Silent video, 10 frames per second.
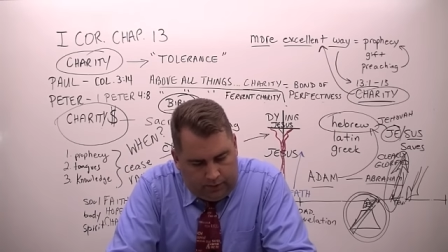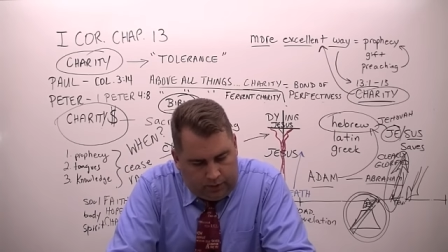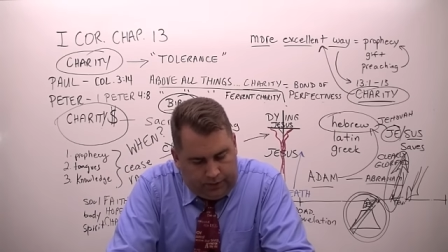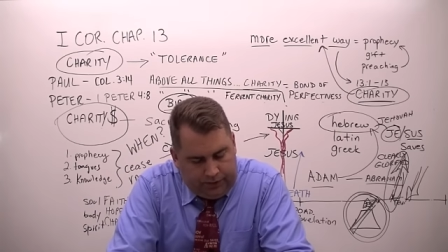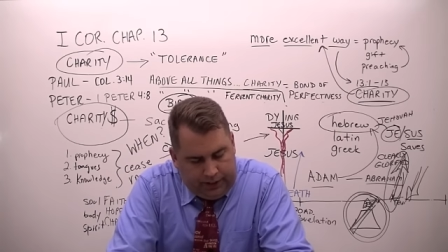
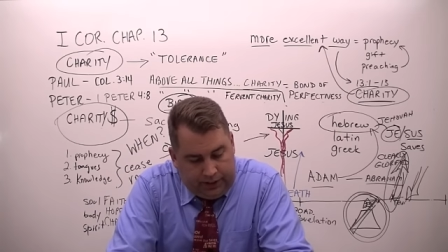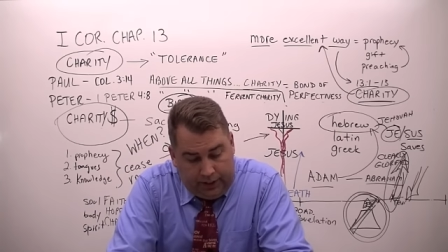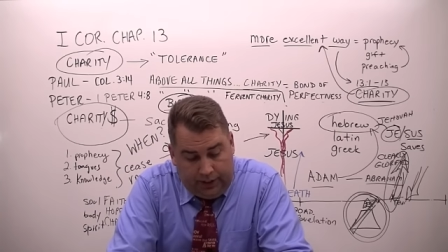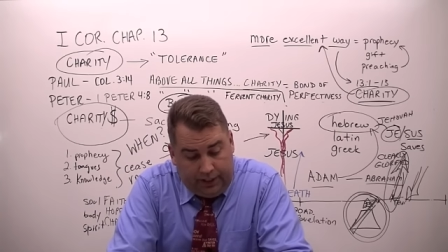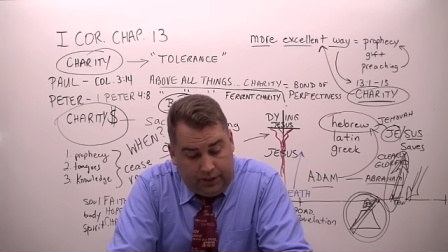Verse 15,
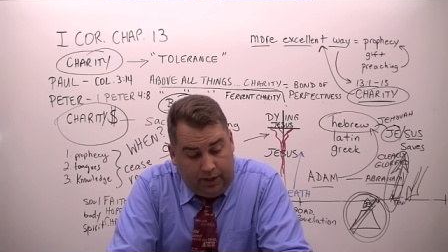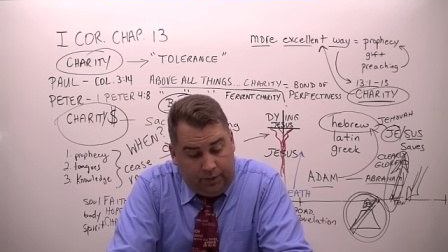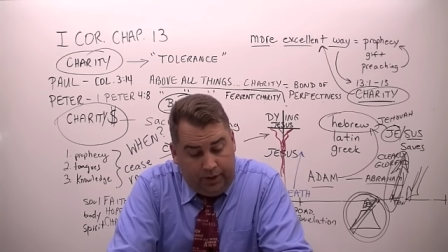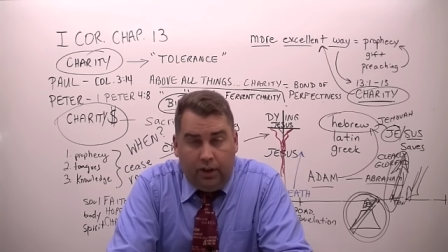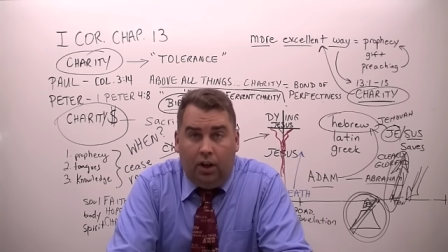charity
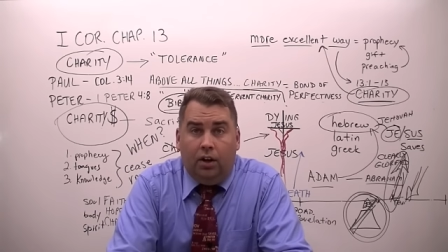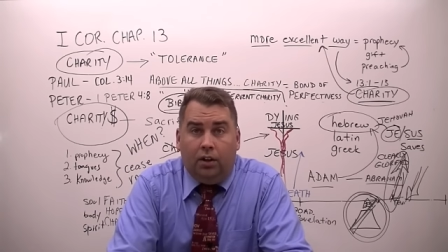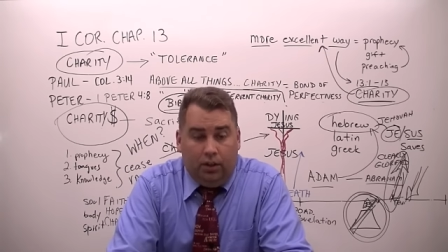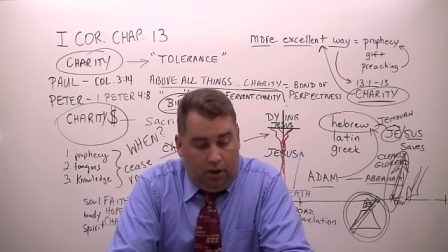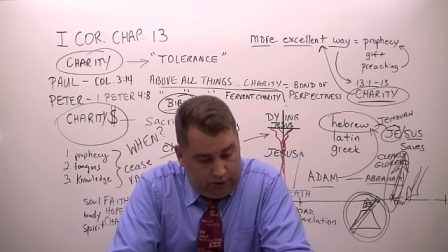suffereth
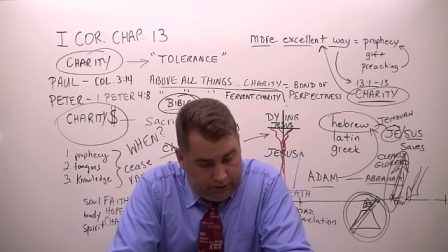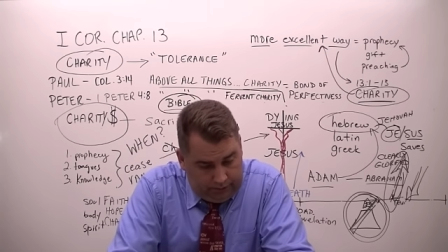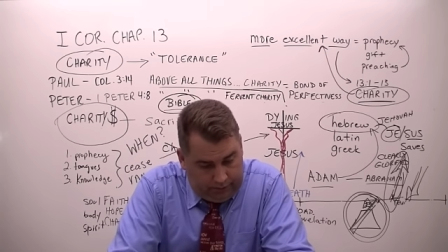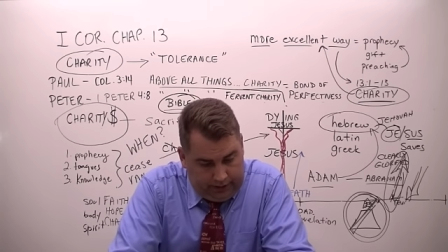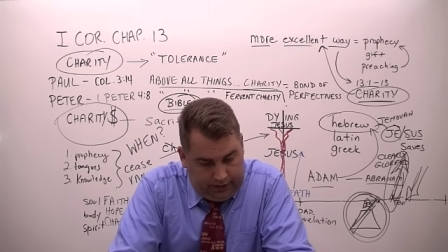long, long
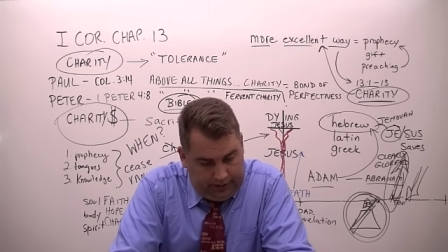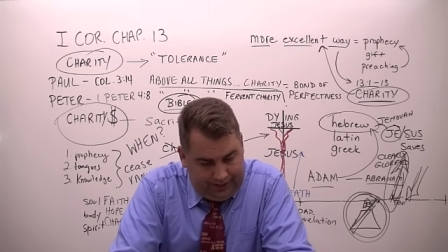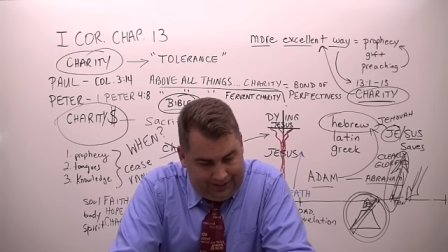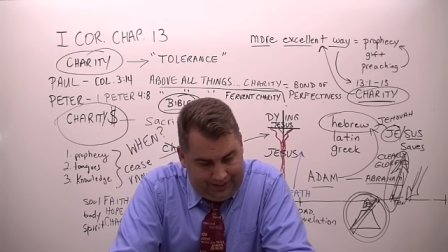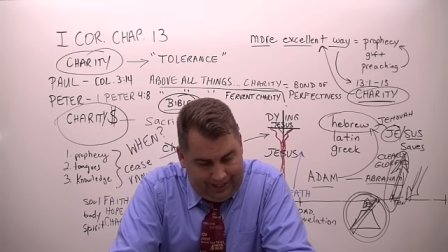suffering,
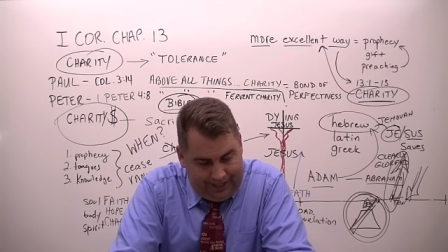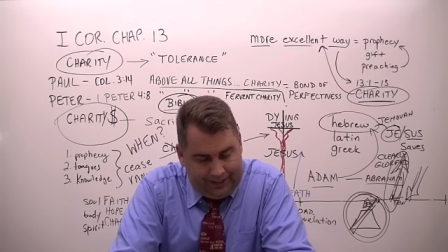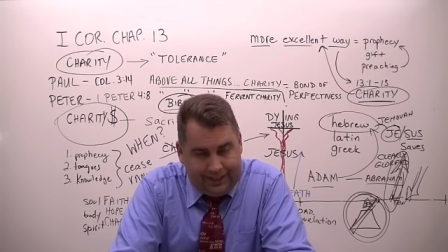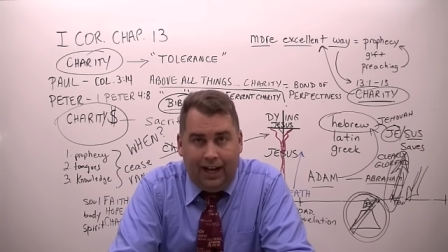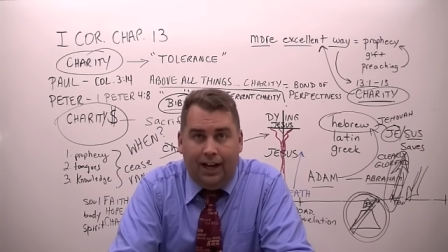
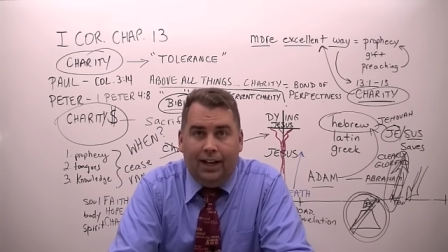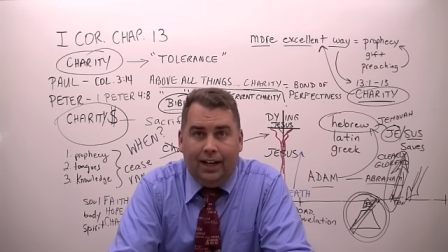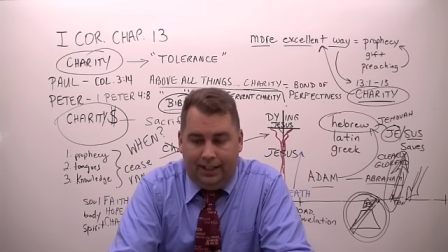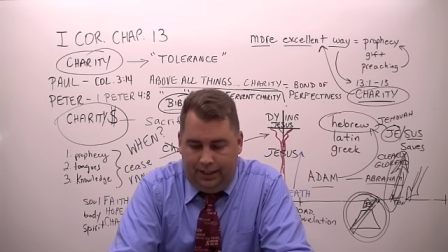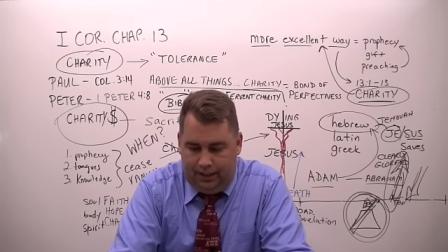and is
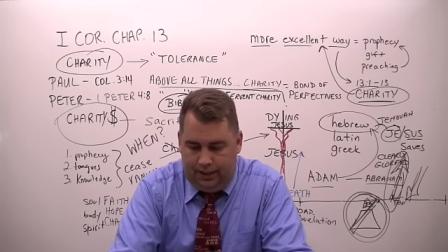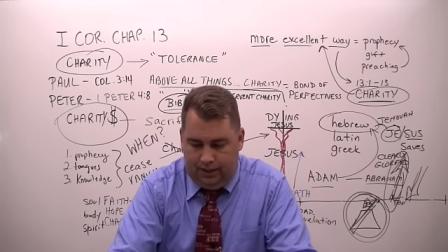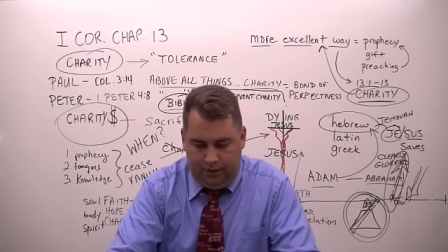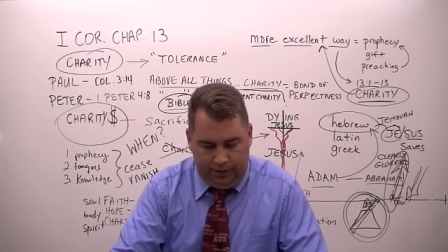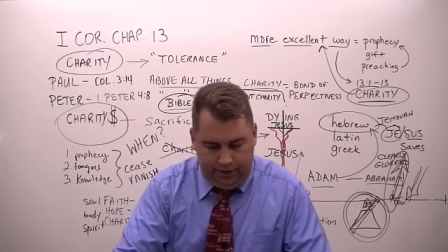kind.
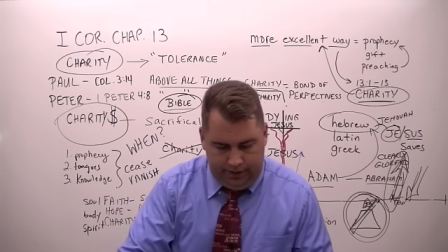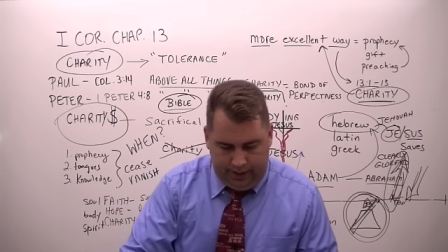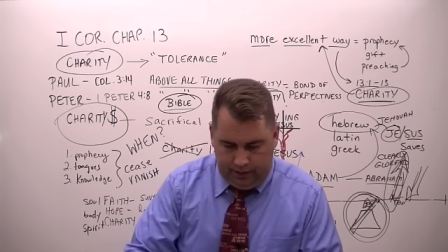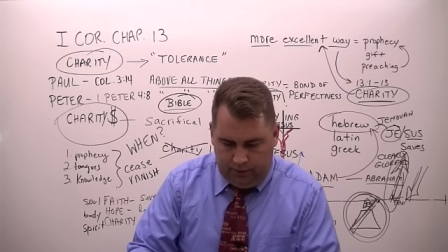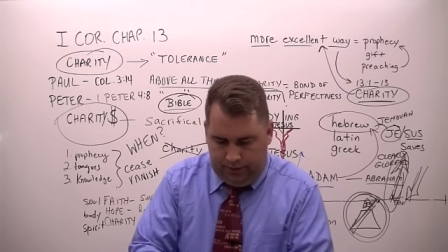Well,
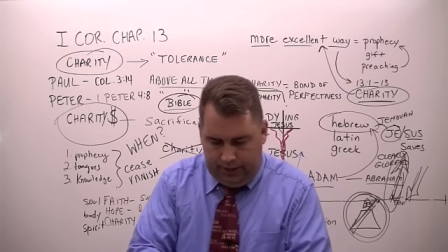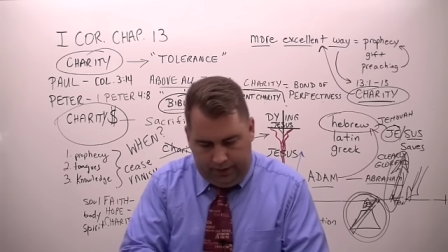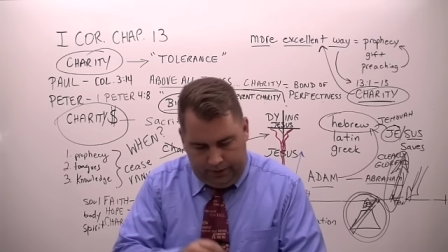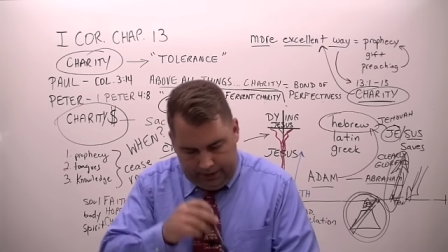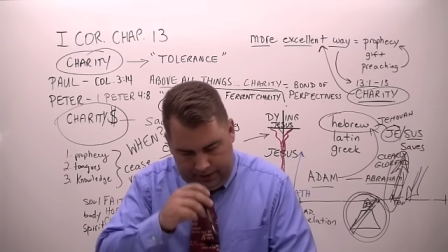that's over
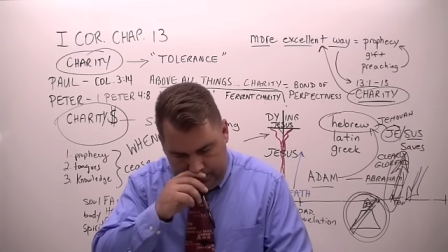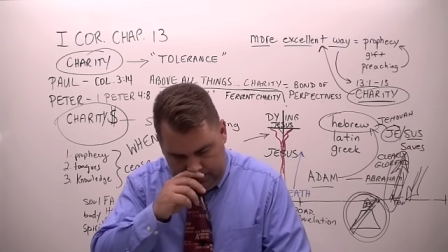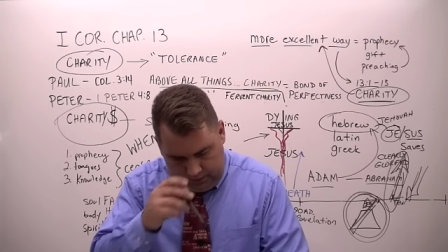there and